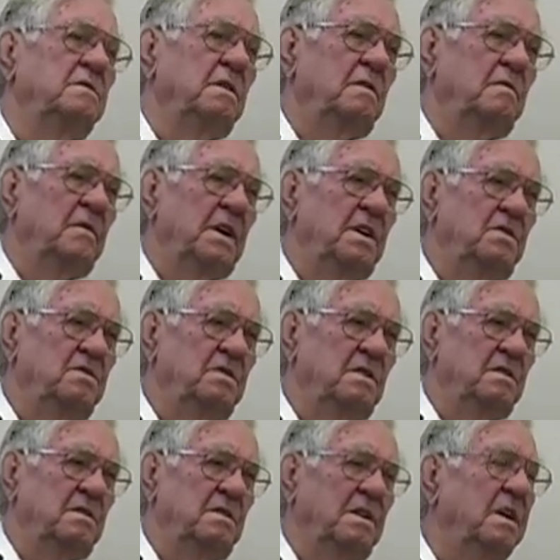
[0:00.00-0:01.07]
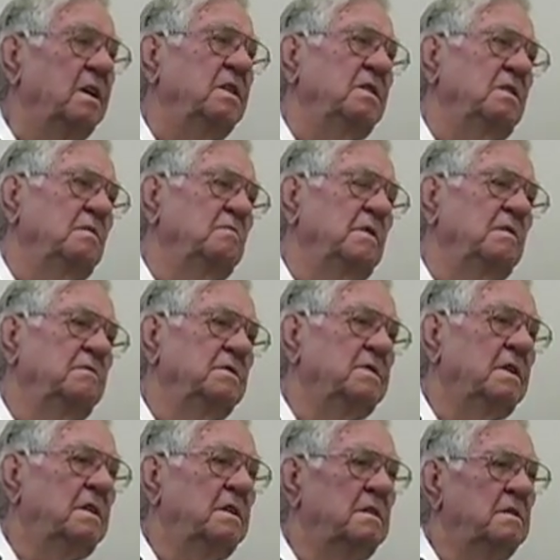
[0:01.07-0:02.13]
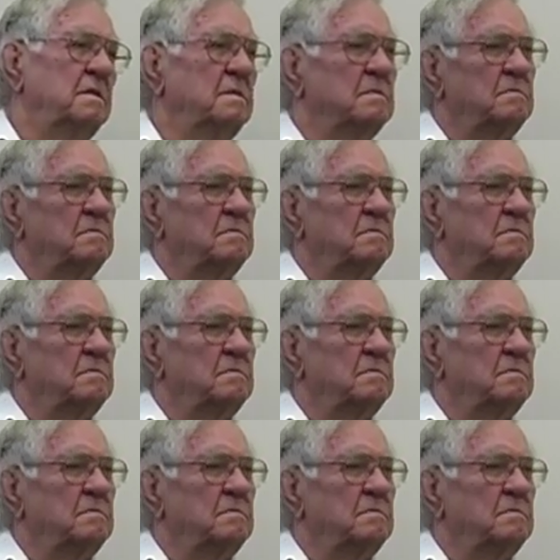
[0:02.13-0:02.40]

invasion day. We was there,